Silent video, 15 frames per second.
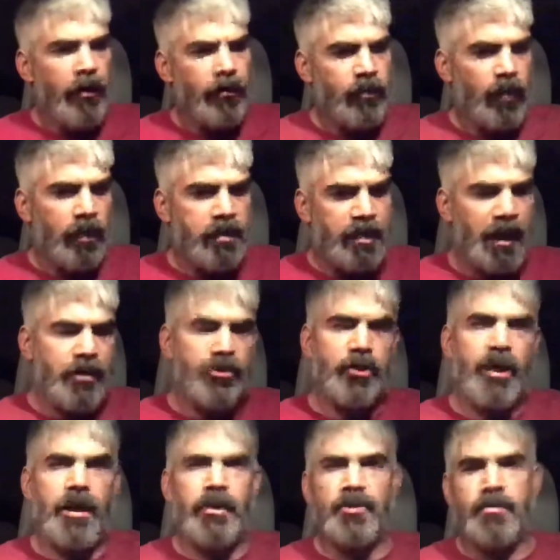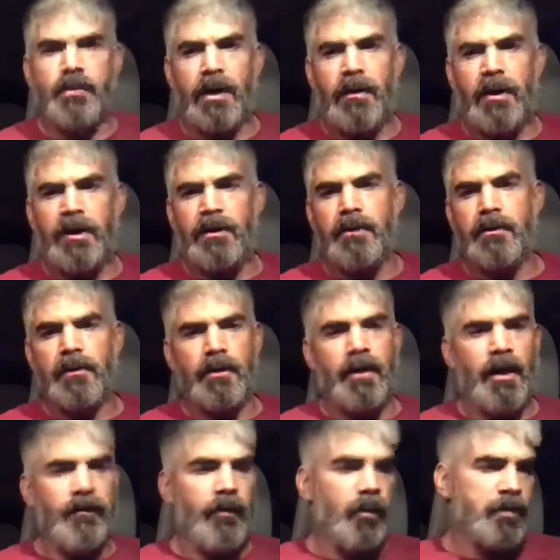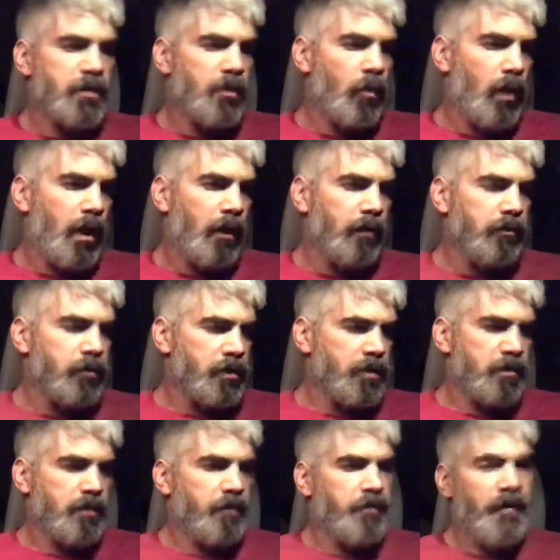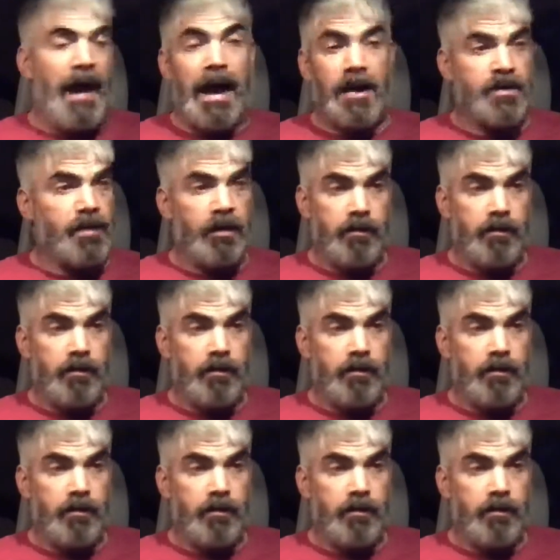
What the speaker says: Does that change? Maybe every once in a while, just fast.